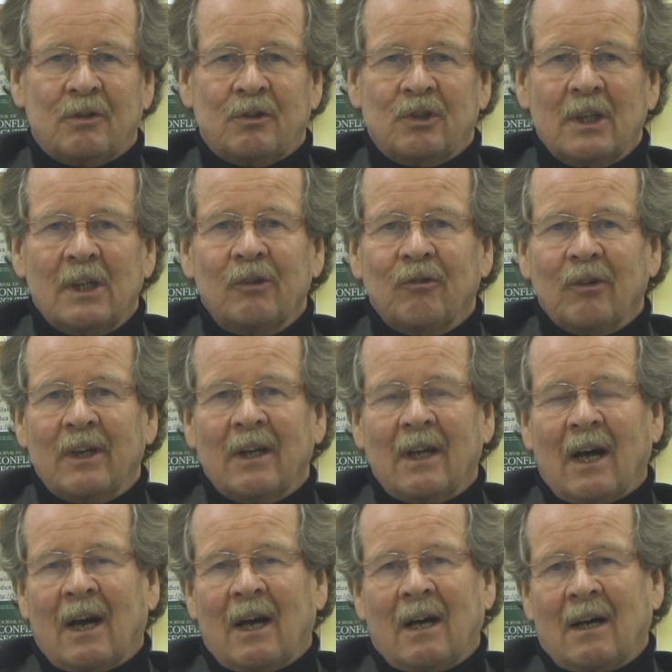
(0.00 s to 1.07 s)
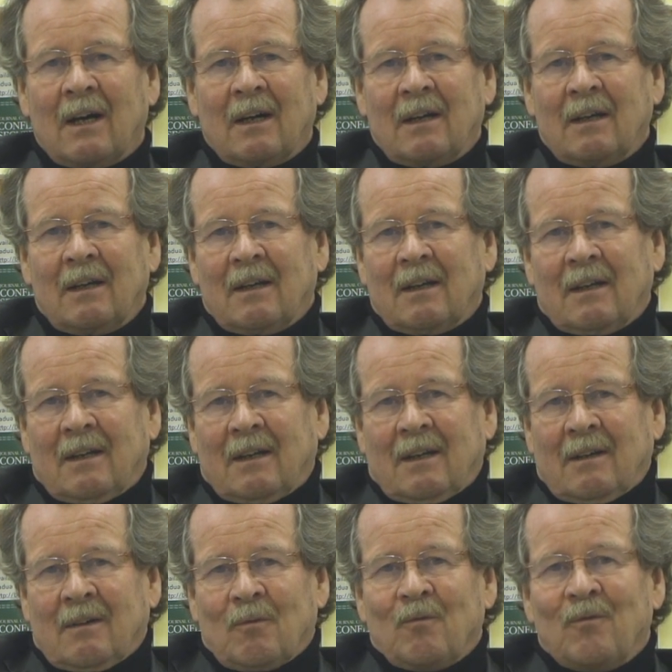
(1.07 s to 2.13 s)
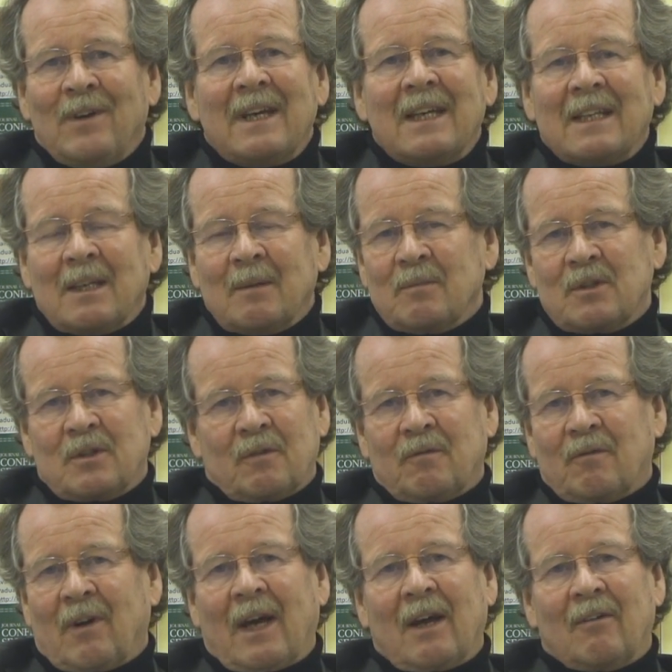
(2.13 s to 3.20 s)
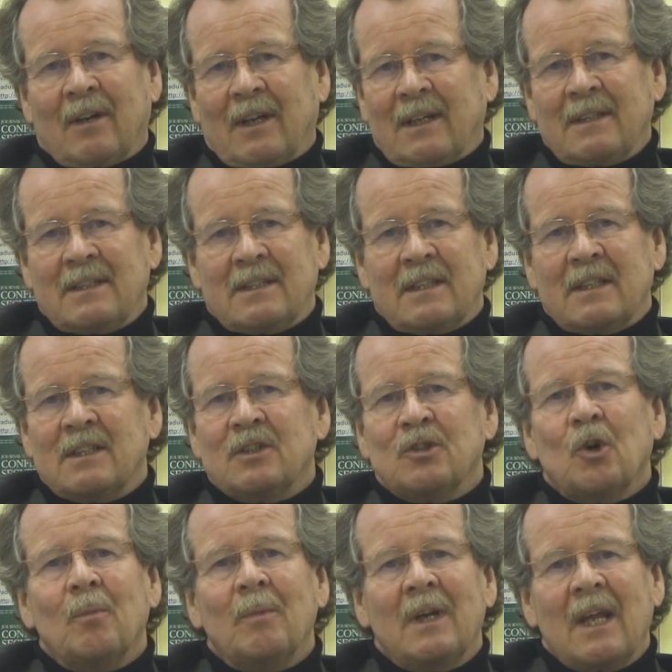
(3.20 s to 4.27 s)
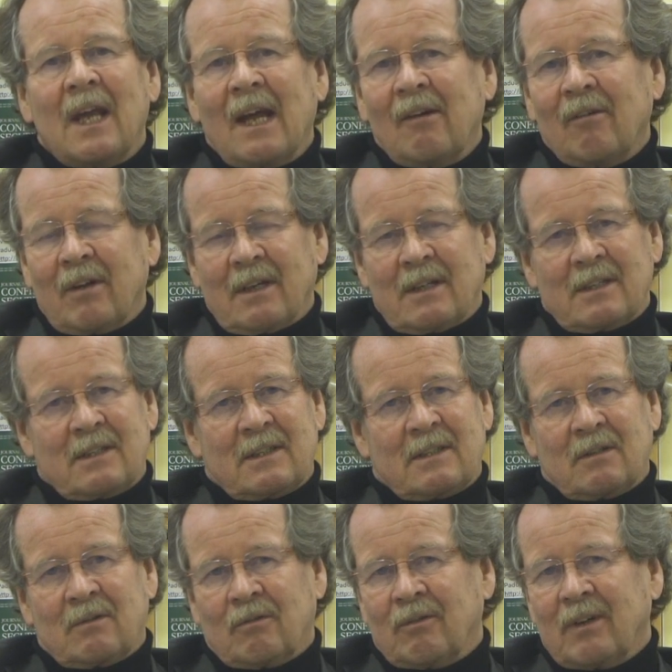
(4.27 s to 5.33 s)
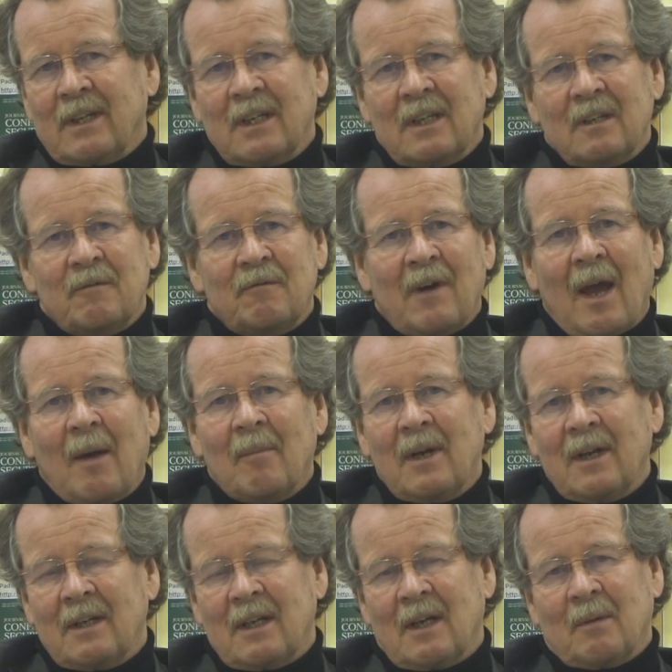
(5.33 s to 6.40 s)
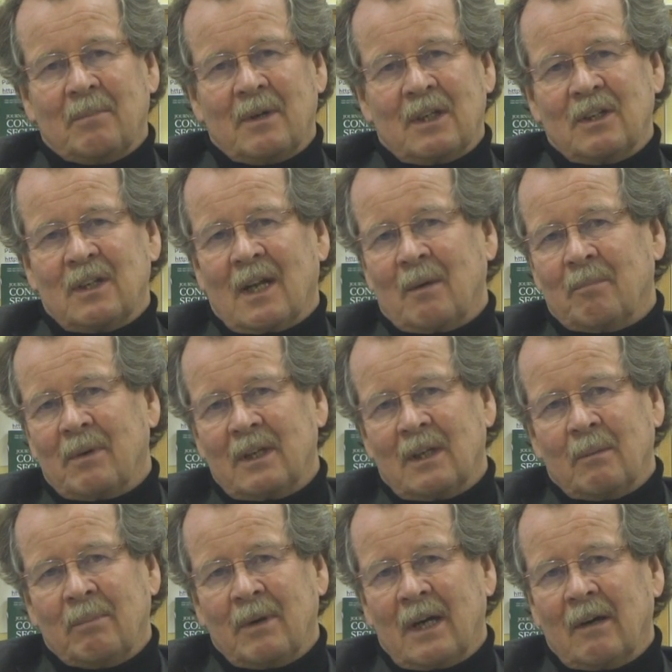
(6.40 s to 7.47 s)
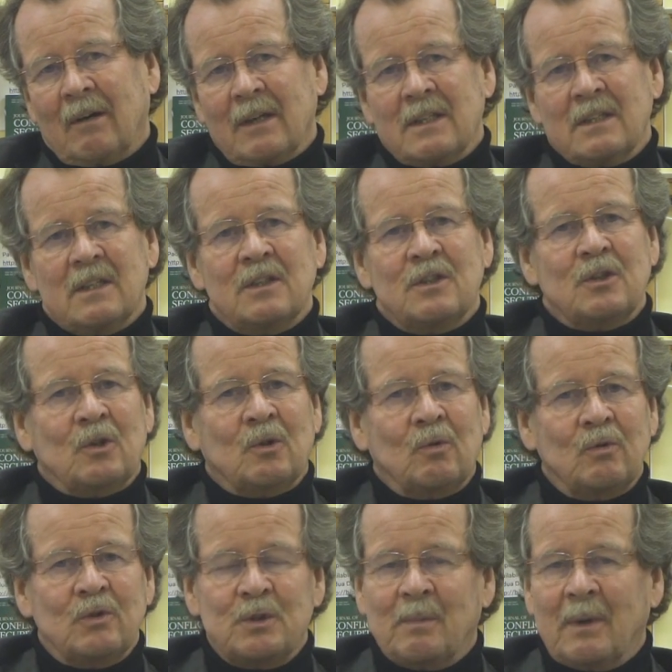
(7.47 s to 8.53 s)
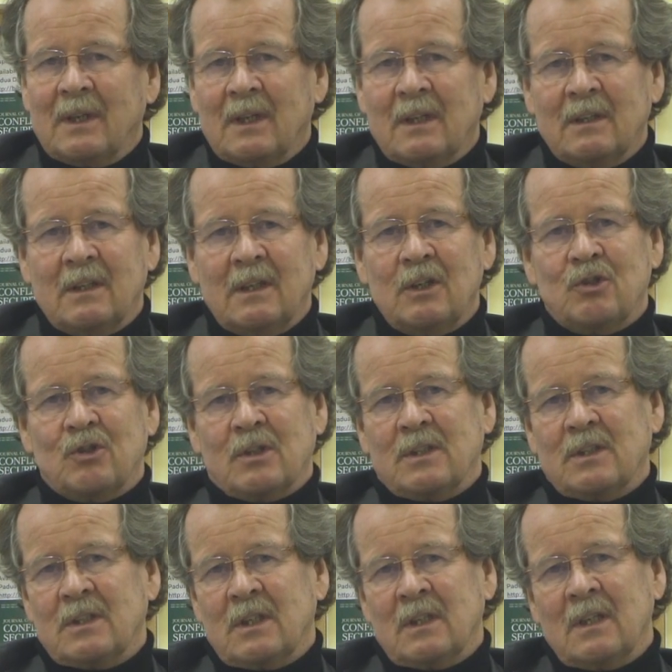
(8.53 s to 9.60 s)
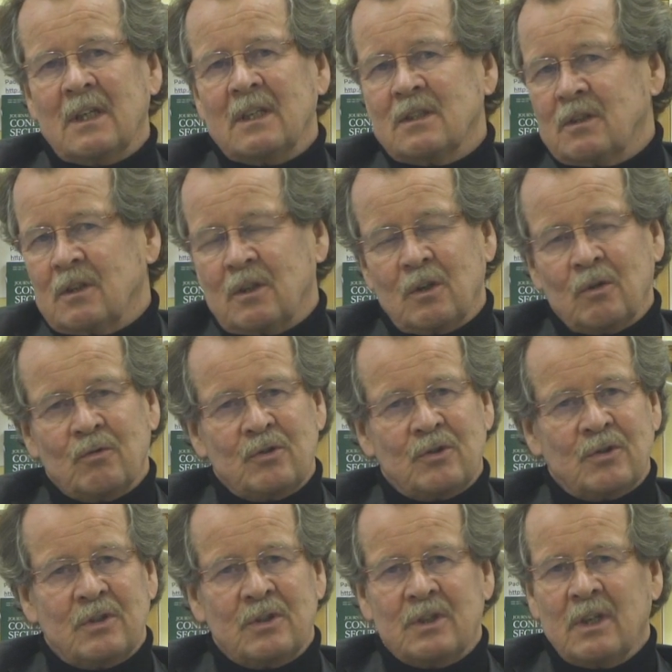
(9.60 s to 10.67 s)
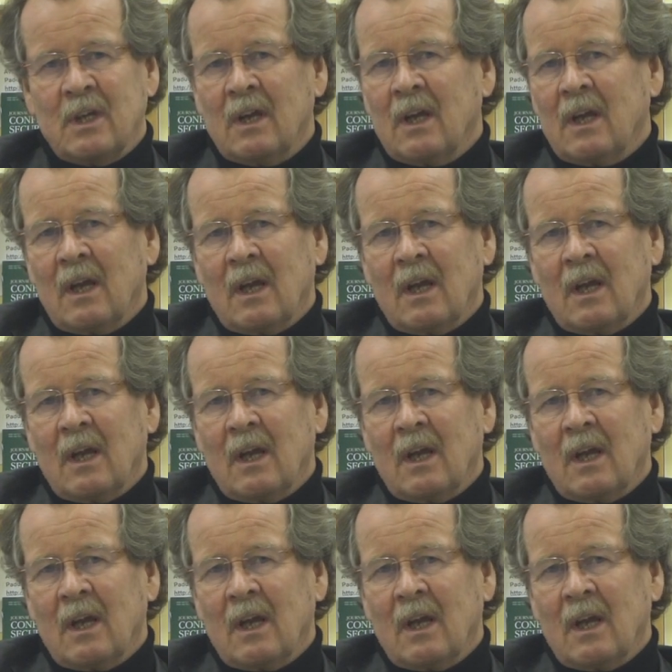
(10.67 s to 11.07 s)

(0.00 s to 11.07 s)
children are victims of violence in so many areas. Already in the family, they are beaten up by their parents, in schools by their teachers, in institutions